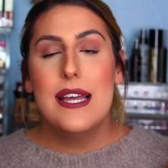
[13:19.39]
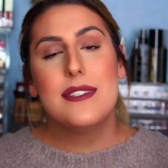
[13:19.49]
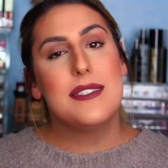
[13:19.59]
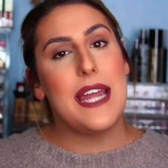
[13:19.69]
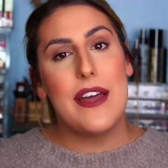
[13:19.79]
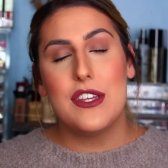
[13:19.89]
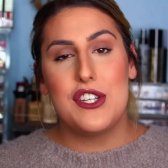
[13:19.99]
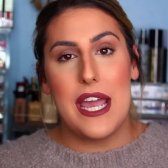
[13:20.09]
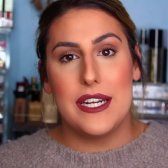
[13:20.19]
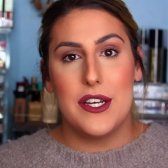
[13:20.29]
Stay on the
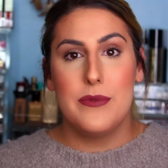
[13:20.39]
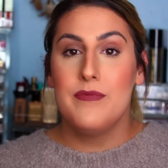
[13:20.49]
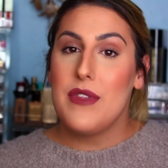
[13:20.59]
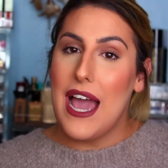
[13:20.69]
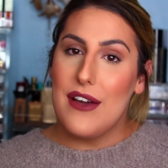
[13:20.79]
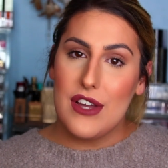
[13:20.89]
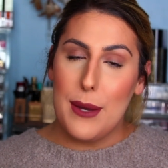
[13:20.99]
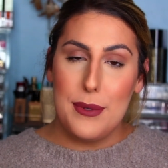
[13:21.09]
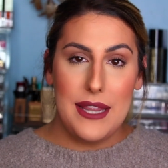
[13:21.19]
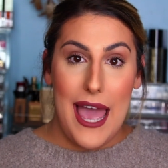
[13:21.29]
channel, have a
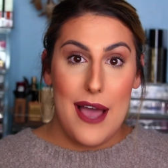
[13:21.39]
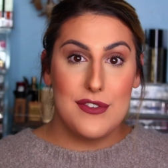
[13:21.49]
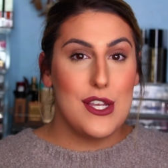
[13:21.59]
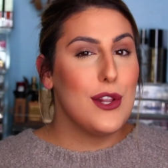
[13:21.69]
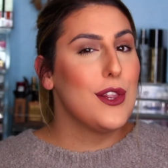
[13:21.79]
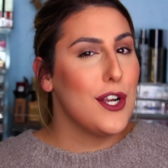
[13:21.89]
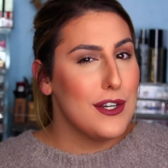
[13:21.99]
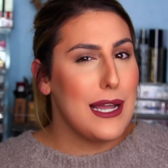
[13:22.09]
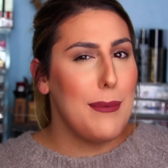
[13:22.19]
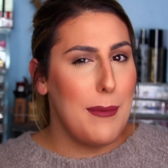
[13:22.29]
couple laughs,
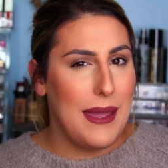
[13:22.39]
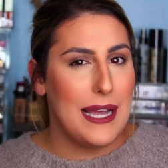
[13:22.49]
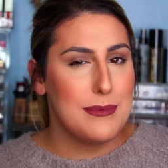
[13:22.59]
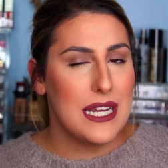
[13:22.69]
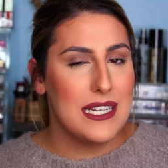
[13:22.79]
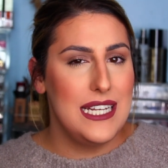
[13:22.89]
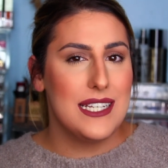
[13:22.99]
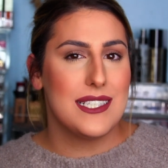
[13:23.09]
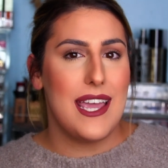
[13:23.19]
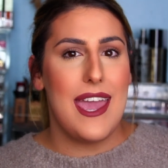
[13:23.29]
learn a couple makeup techniques,